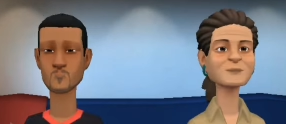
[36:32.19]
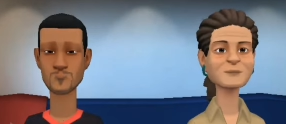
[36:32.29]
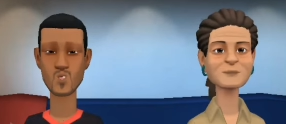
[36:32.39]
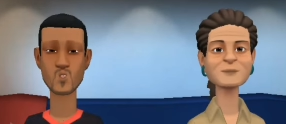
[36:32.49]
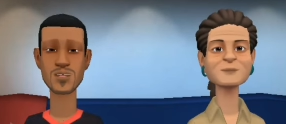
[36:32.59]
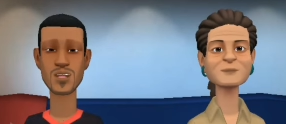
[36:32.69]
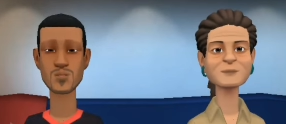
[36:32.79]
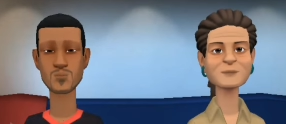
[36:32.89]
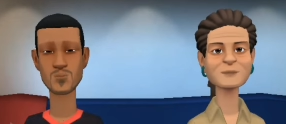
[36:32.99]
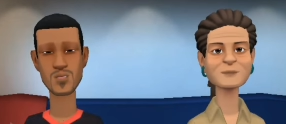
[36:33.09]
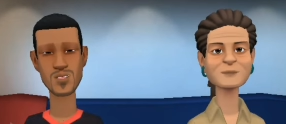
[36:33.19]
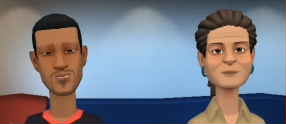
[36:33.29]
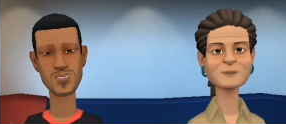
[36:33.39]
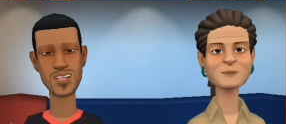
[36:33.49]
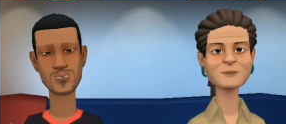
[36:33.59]
Speaker 1: Mommy, I
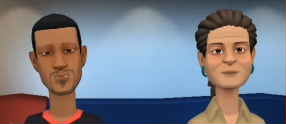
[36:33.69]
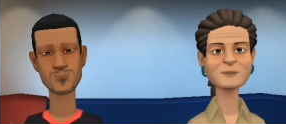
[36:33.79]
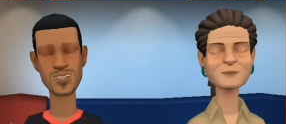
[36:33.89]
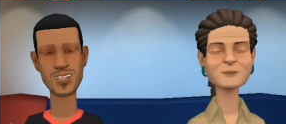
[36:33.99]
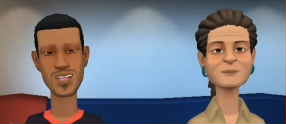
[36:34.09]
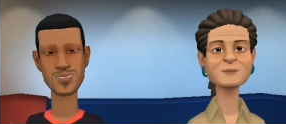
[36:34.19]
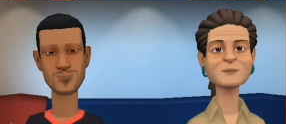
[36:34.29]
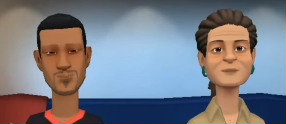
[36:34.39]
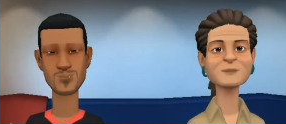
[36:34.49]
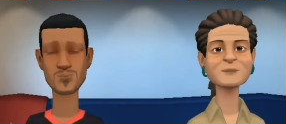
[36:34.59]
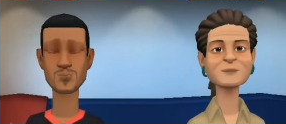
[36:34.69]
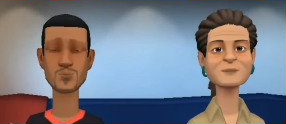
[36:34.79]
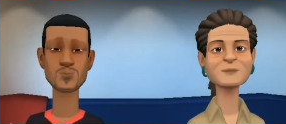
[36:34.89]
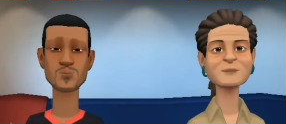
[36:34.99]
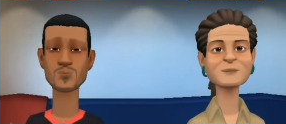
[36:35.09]
have seen my missing Rip,
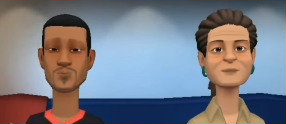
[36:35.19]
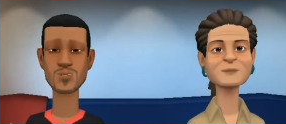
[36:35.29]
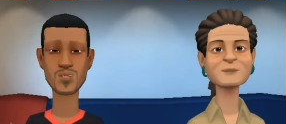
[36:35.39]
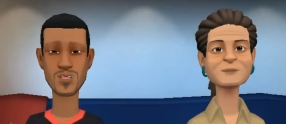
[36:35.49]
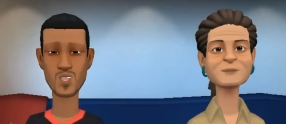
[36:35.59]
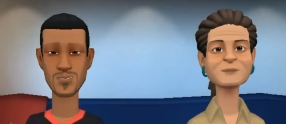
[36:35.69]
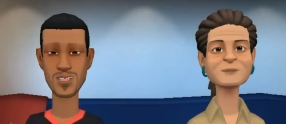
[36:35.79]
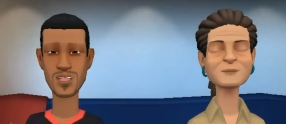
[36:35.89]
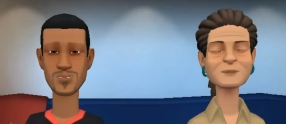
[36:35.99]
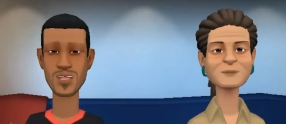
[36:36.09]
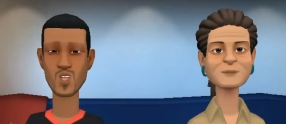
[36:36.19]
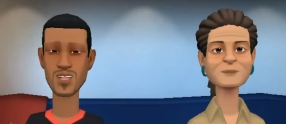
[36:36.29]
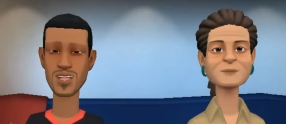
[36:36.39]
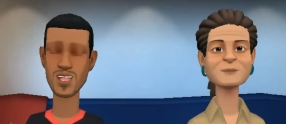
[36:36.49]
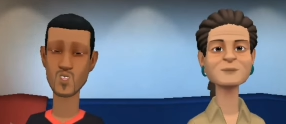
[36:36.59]
And she will be coming to
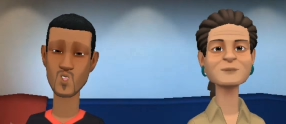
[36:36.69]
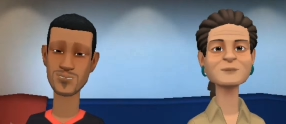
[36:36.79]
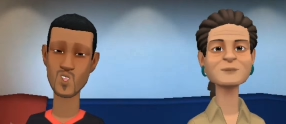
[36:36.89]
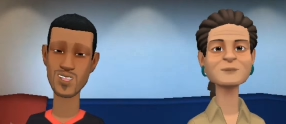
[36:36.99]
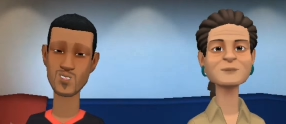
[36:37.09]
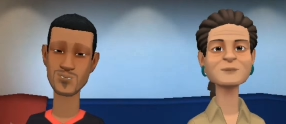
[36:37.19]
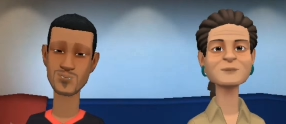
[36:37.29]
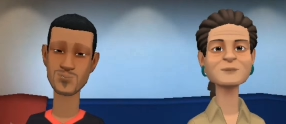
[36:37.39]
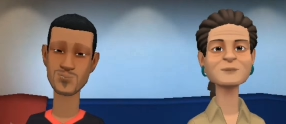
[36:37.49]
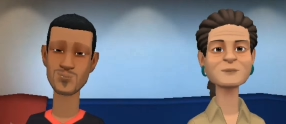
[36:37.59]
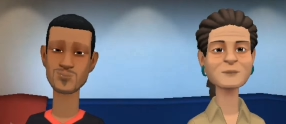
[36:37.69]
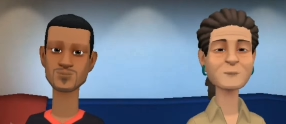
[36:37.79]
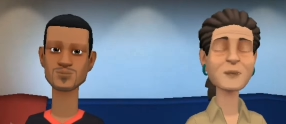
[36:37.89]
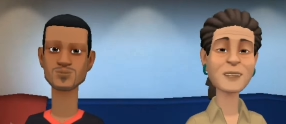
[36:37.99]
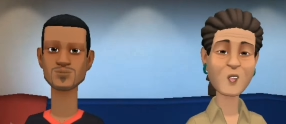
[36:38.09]
the house tomorrow. Oh
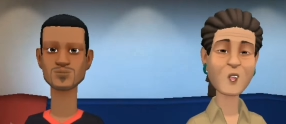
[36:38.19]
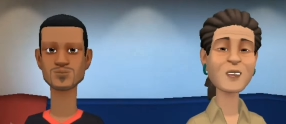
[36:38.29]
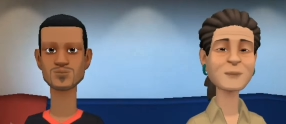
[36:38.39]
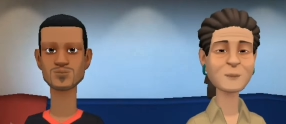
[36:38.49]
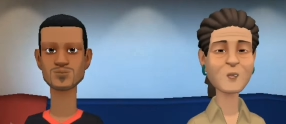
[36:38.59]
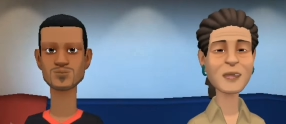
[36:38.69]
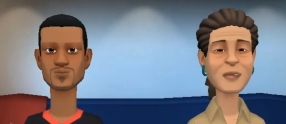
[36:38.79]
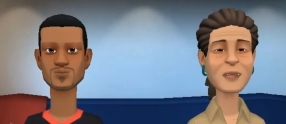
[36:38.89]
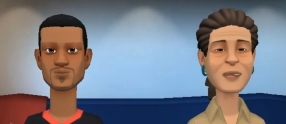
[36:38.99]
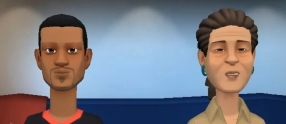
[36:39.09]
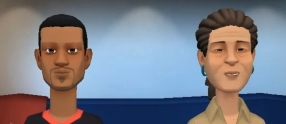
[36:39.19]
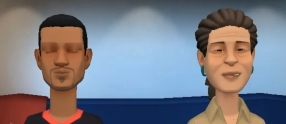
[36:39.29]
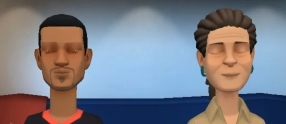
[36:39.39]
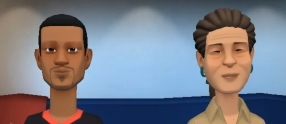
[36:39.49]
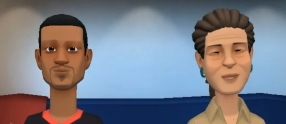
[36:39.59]
my god, where did you
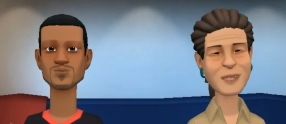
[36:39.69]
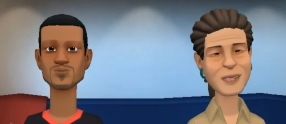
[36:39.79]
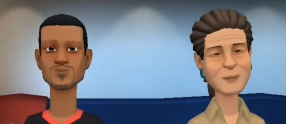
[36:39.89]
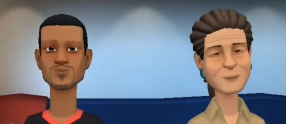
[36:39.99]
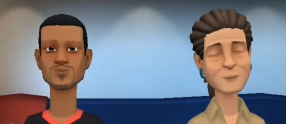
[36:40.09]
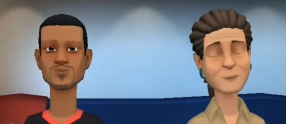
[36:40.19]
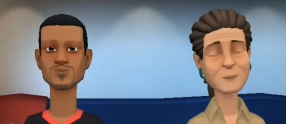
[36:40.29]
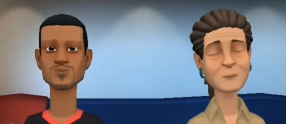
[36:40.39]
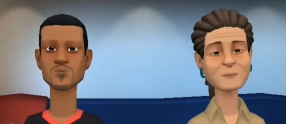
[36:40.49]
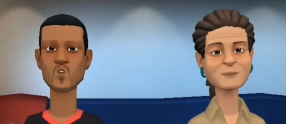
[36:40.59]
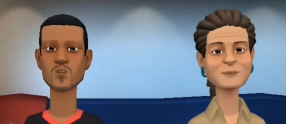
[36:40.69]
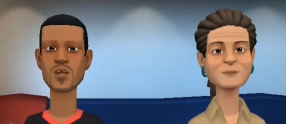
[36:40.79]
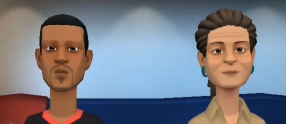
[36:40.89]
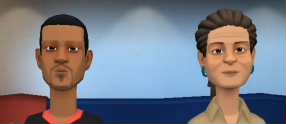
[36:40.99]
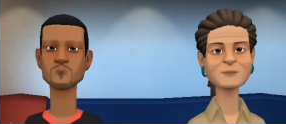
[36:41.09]
see malice?
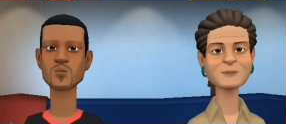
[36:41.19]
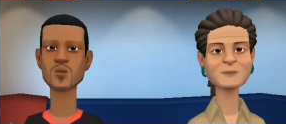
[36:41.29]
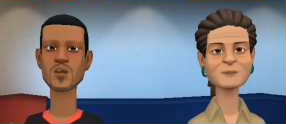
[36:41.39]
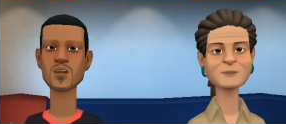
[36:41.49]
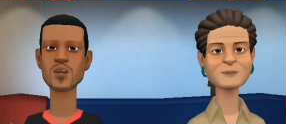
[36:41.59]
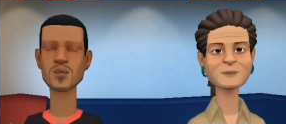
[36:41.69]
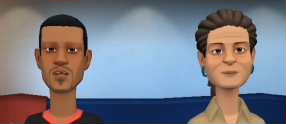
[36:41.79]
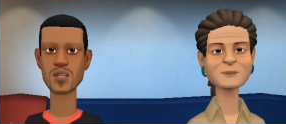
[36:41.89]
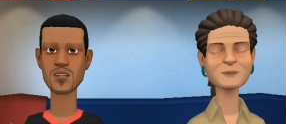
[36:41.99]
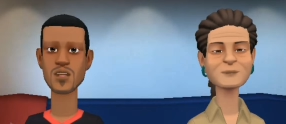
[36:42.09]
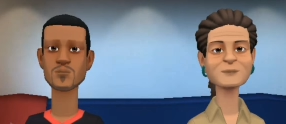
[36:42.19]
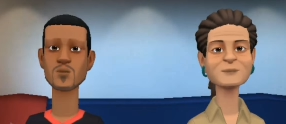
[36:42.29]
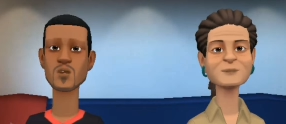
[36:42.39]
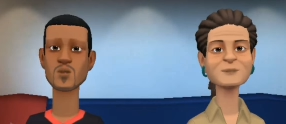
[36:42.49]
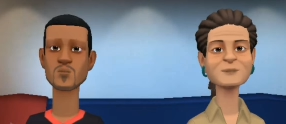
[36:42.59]
Mommy, malice is something of the
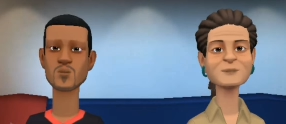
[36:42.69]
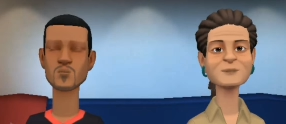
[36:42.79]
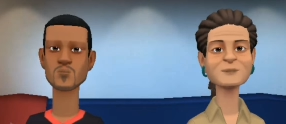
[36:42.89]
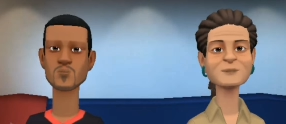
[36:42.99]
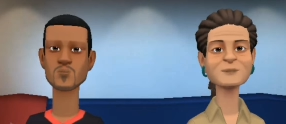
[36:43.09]
past.